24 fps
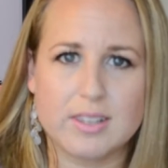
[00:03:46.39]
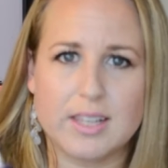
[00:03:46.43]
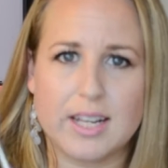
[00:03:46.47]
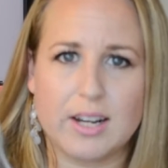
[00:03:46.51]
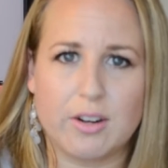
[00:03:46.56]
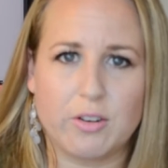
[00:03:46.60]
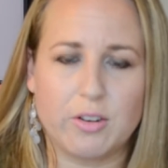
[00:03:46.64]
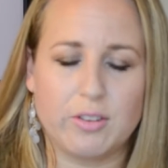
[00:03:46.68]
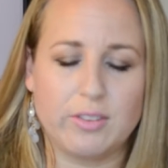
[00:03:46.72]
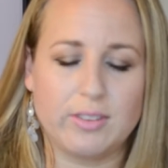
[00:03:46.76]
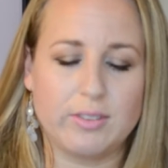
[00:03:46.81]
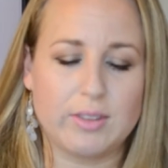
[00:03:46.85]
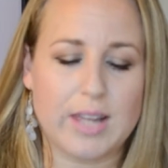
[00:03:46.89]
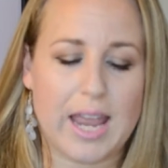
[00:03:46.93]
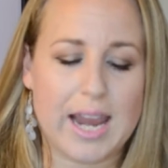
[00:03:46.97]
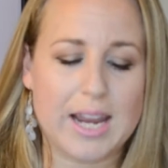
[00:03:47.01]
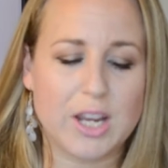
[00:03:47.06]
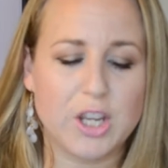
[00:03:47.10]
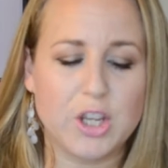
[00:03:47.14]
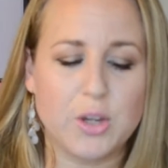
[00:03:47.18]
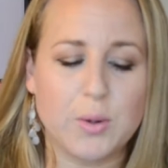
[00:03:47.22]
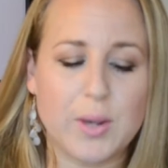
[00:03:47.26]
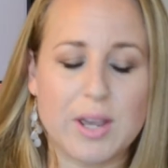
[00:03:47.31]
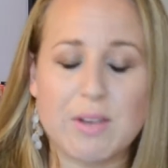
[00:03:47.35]
They're
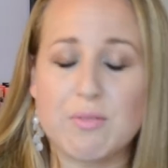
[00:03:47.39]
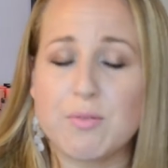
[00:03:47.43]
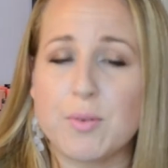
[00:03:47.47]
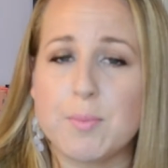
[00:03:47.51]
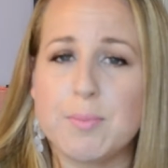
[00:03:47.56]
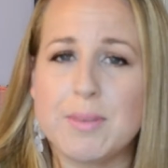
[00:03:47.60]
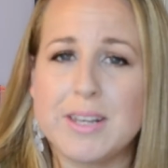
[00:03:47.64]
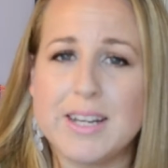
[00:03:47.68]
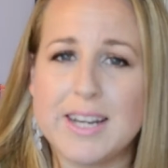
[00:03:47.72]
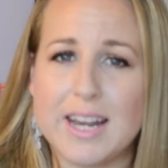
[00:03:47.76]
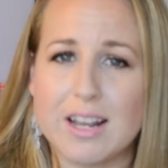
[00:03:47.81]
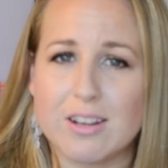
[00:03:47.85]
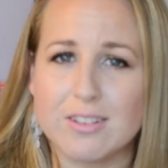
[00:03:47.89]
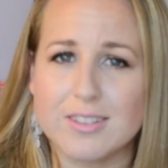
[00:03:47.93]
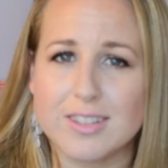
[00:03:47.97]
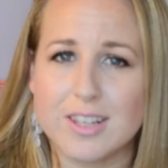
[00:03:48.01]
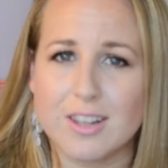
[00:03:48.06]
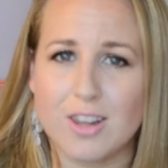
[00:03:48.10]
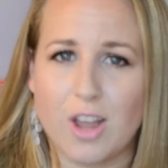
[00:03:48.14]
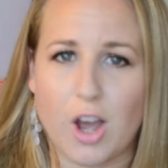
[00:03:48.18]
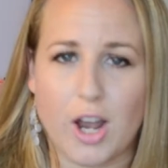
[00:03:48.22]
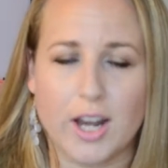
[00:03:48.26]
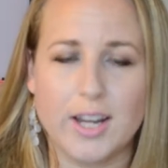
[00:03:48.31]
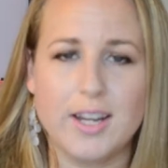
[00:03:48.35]
like you get from the nail
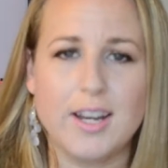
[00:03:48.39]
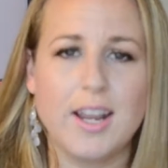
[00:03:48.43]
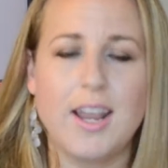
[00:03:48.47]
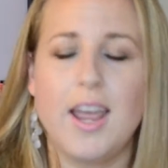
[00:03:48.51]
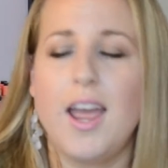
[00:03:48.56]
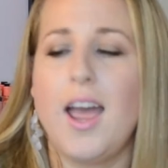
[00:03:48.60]
salon.